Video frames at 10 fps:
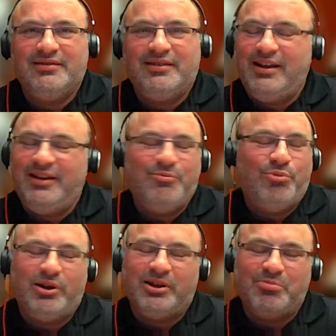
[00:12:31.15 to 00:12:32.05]
I didn't
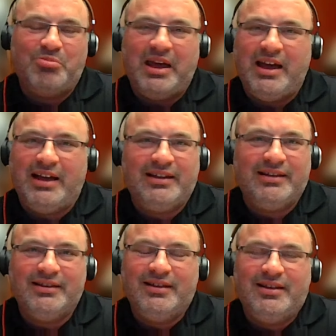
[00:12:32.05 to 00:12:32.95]
want to come back.
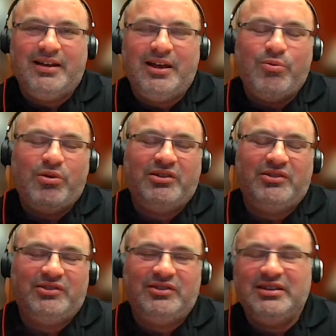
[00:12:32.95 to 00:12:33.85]
I wanted to
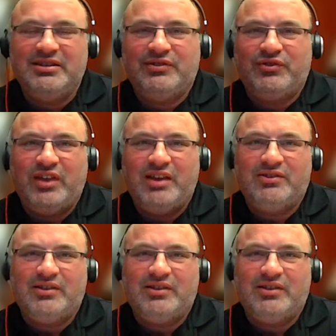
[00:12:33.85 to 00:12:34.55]
see his face.